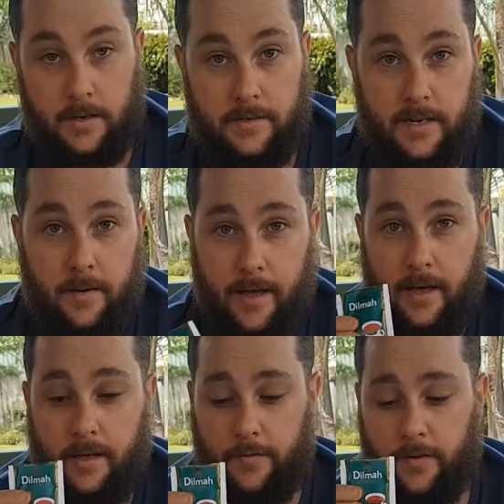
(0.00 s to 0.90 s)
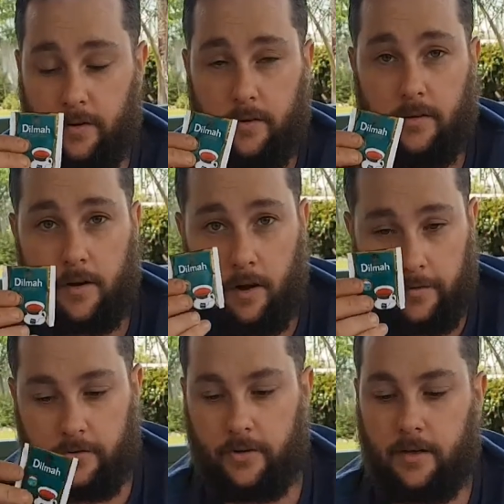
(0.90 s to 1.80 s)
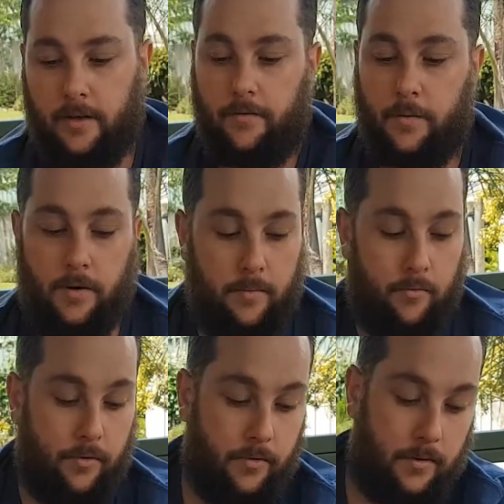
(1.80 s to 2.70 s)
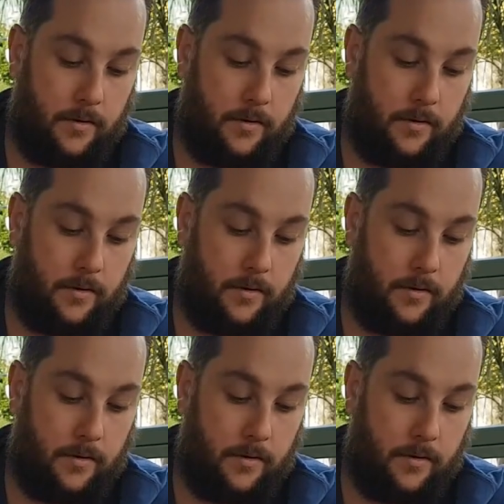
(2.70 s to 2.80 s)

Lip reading: Tea bag if you're not a coffee drinker, if you want to brew.